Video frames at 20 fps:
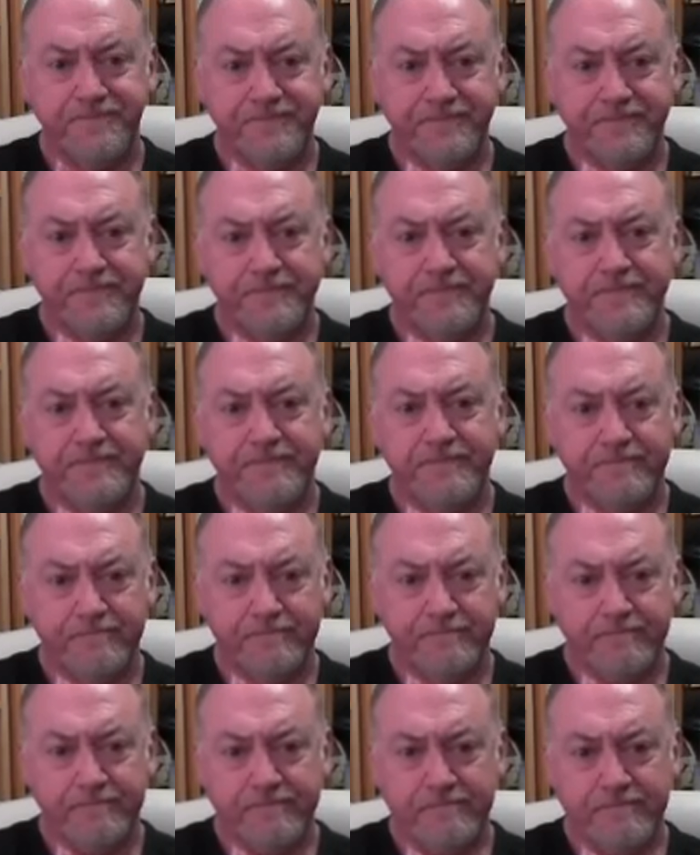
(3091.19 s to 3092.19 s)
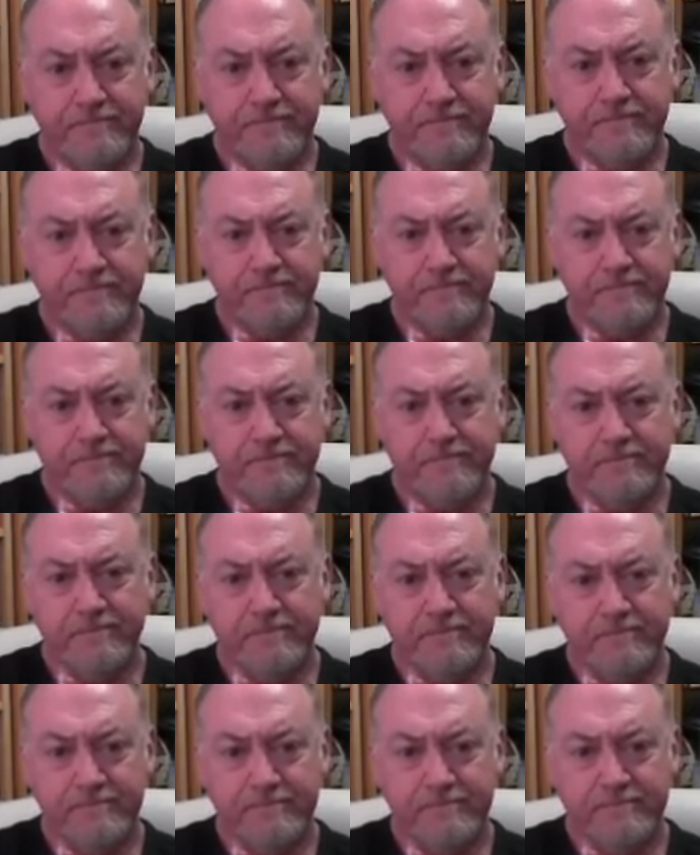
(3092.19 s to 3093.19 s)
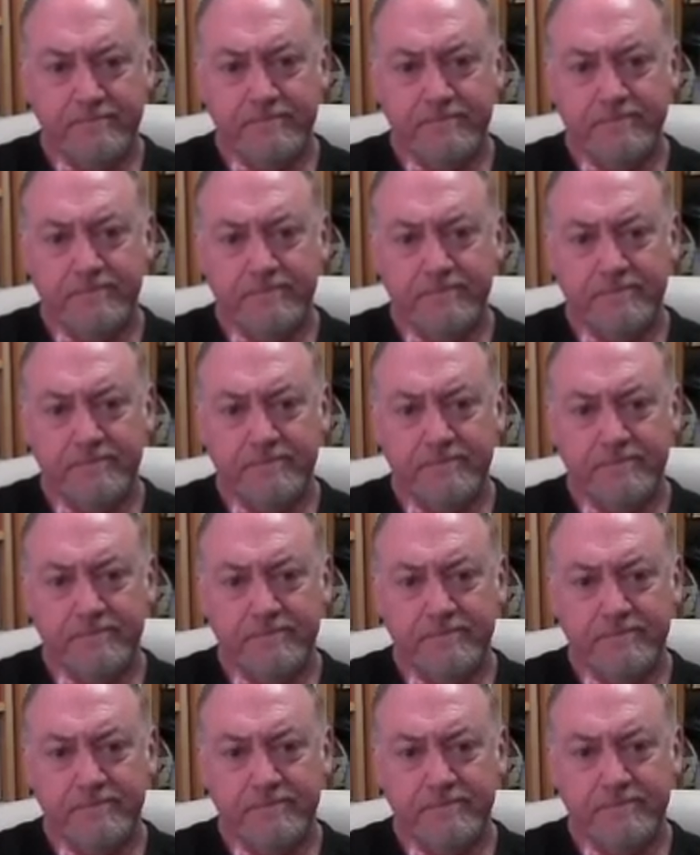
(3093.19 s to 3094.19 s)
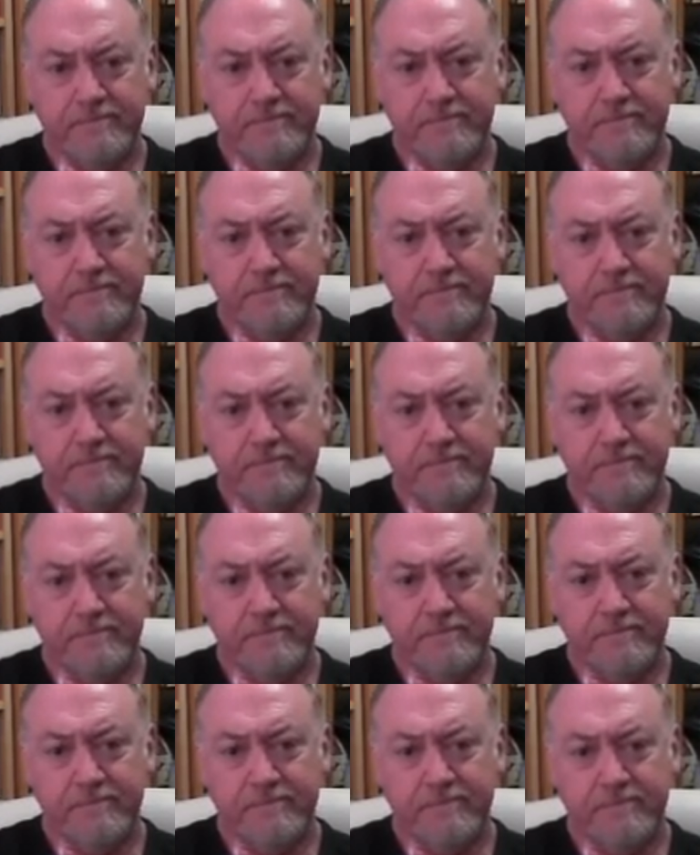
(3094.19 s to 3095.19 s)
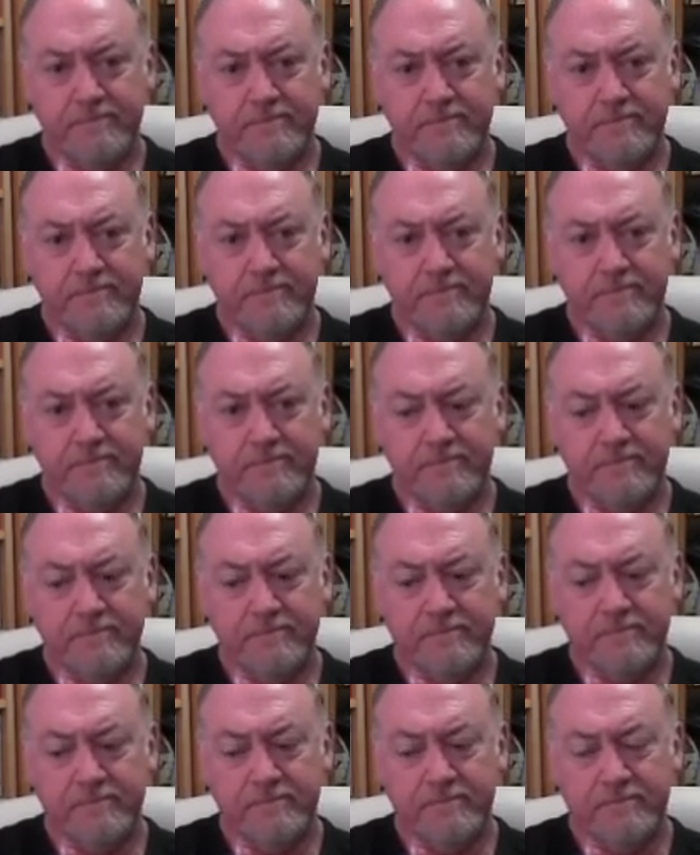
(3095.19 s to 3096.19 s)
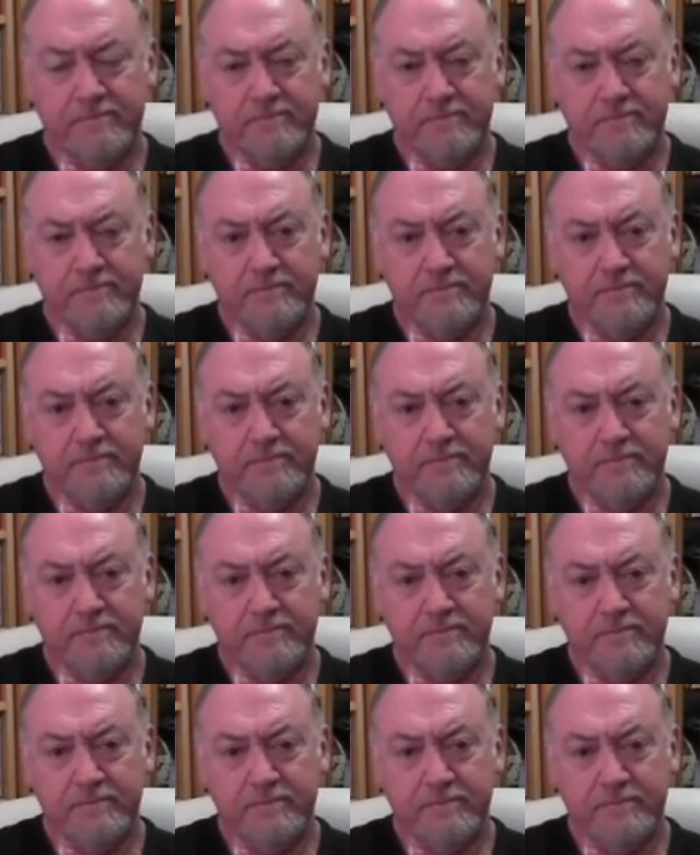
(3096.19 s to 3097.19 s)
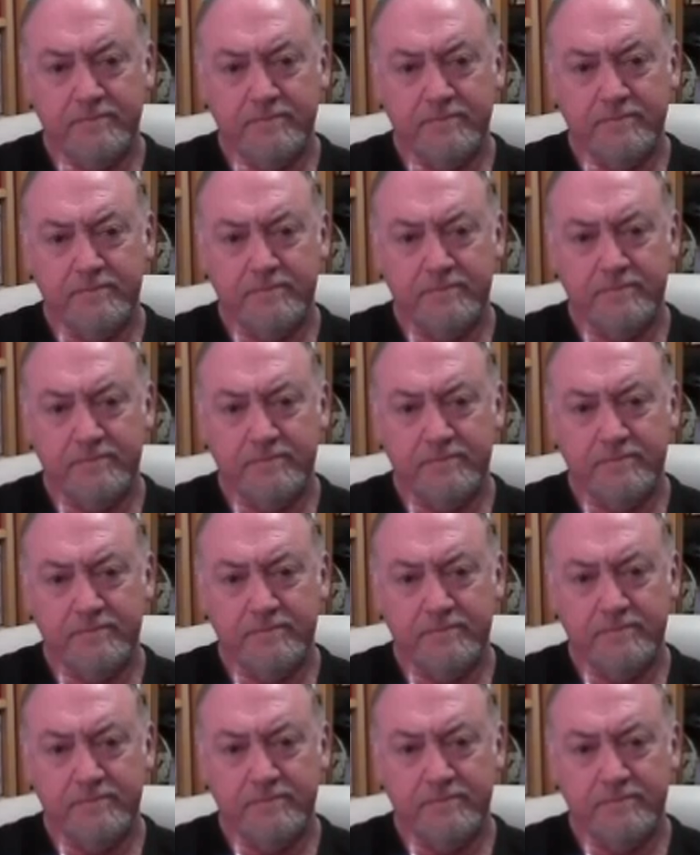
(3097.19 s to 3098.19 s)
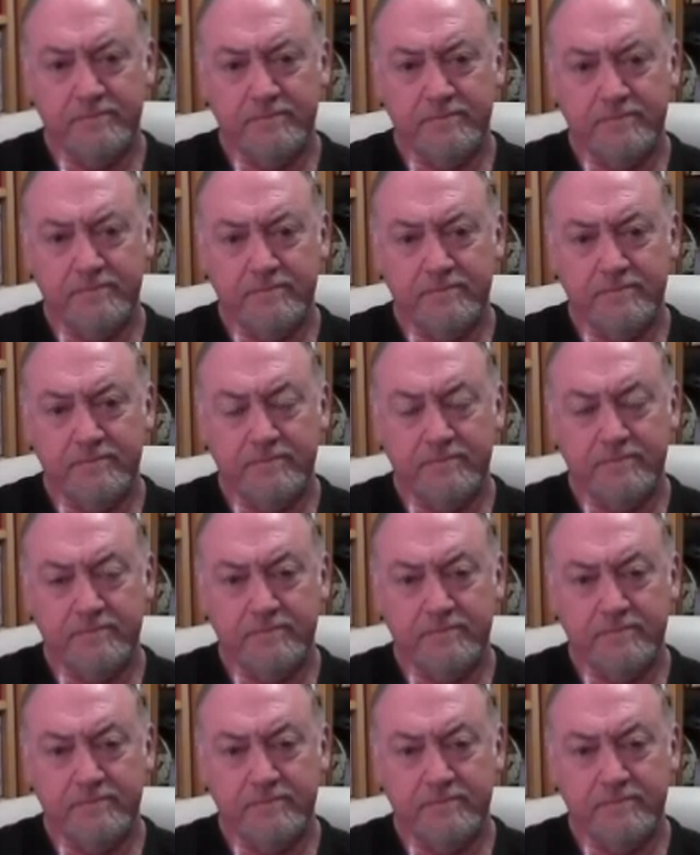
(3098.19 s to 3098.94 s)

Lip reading: (not speaking)